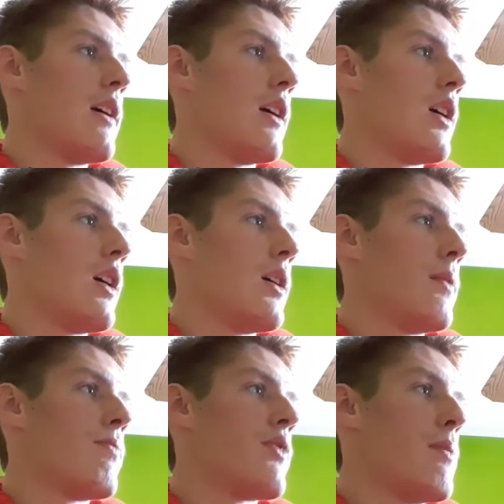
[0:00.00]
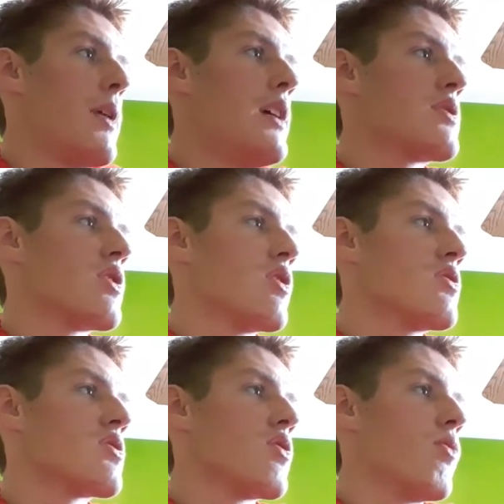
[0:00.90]
The
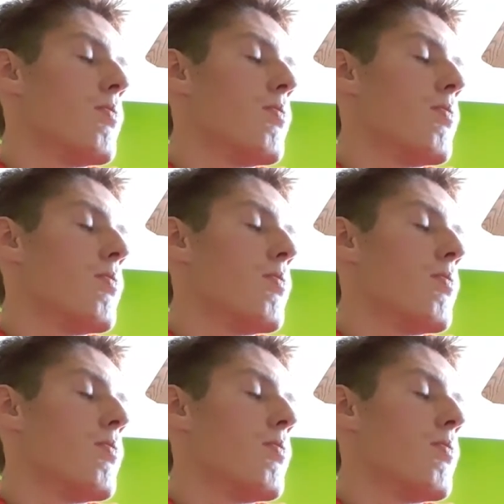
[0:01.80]
Pacers